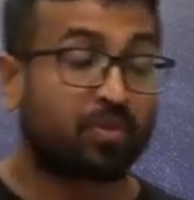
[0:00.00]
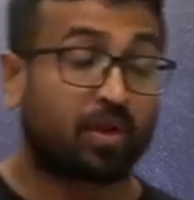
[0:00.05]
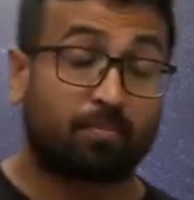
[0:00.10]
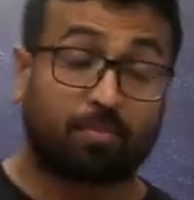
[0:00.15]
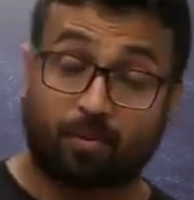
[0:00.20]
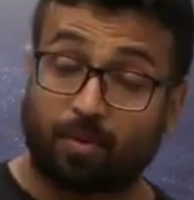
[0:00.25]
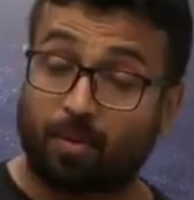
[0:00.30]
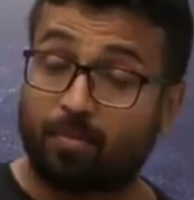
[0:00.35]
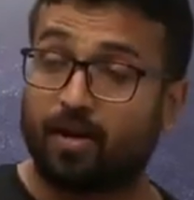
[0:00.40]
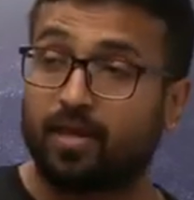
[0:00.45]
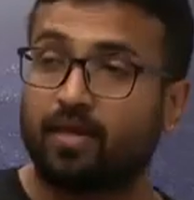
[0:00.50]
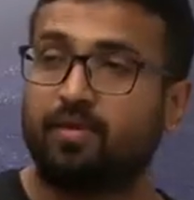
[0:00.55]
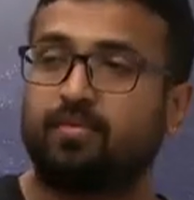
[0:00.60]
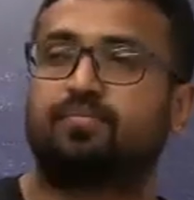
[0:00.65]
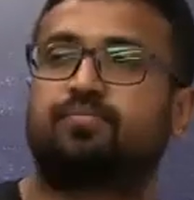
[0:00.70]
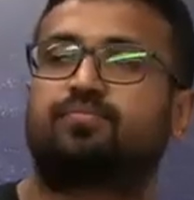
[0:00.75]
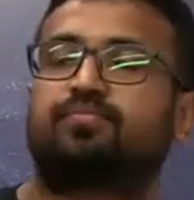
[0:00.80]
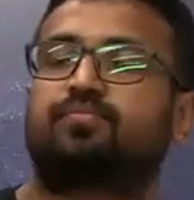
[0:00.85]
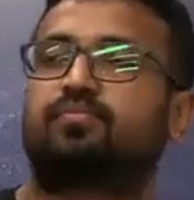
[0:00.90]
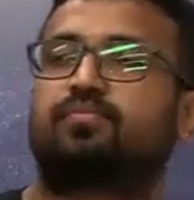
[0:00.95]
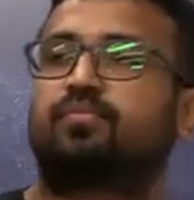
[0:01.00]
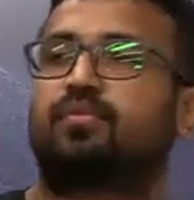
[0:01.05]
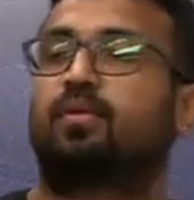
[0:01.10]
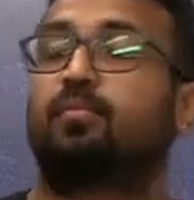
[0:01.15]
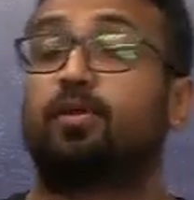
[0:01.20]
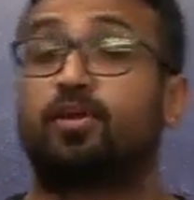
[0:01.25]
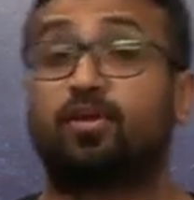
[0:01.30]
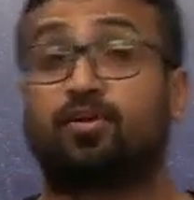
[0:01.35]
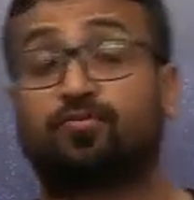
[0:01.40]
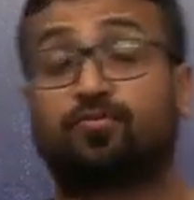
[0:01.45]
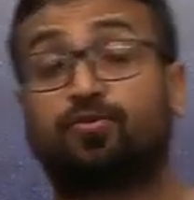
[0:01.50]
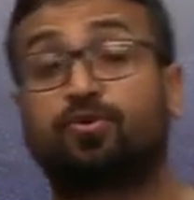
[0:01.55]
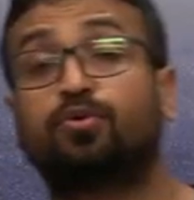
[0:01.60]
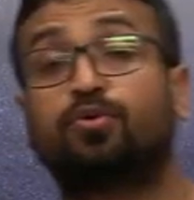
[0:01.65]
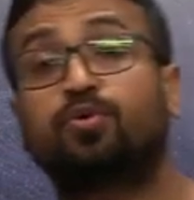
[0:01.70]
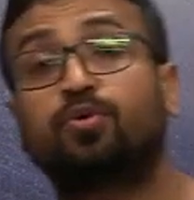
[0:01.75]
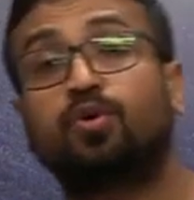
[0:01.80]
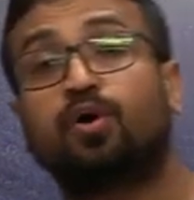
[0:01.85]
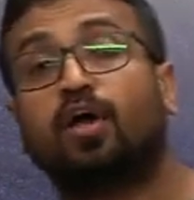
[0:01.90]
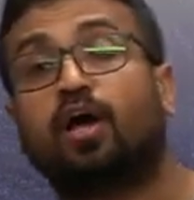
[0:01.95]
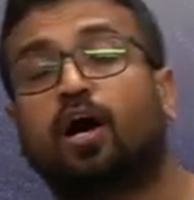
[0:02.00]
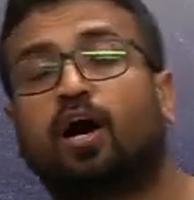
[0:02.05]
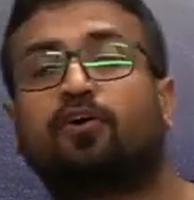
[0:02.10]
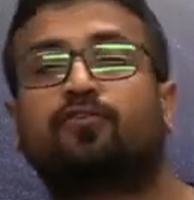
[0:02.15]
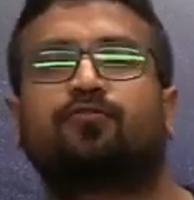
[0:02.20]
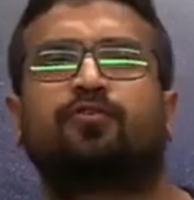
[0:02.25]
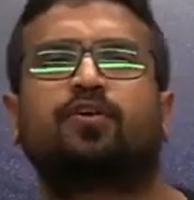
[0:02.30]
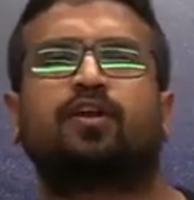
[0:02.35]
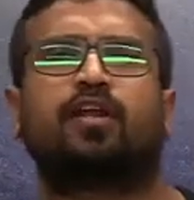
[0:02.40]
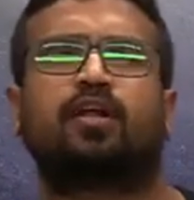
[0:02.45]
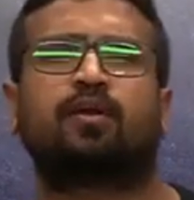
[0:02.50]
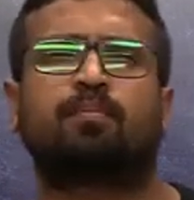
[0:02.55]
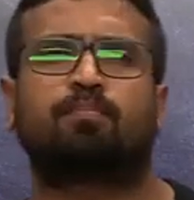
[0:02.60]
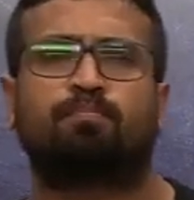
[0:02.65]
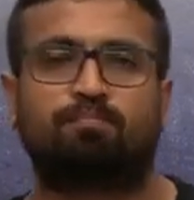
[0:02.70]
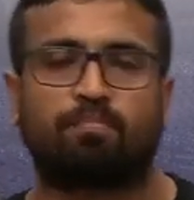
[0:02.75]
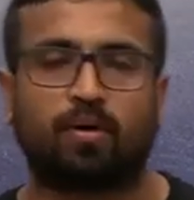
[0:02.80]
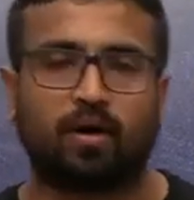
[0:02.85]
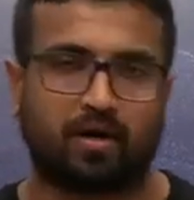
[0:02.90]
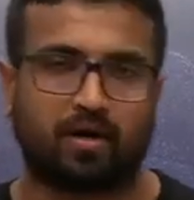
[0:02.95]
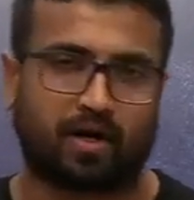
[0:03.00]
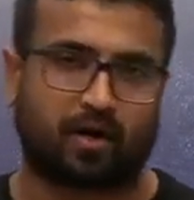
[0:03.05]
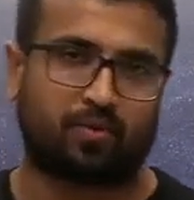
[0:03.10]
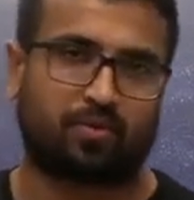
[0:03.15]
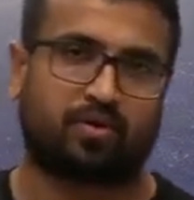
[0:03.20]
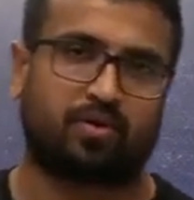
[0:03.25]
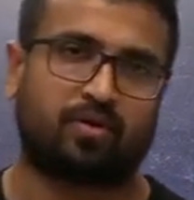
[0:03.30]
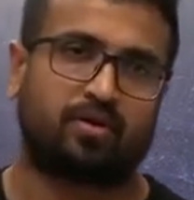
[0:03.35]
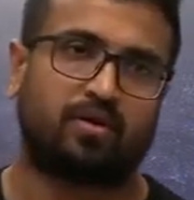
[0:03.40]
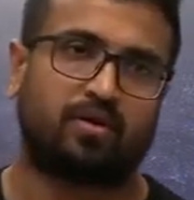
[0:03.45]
Probably, many of you are feeling burned out.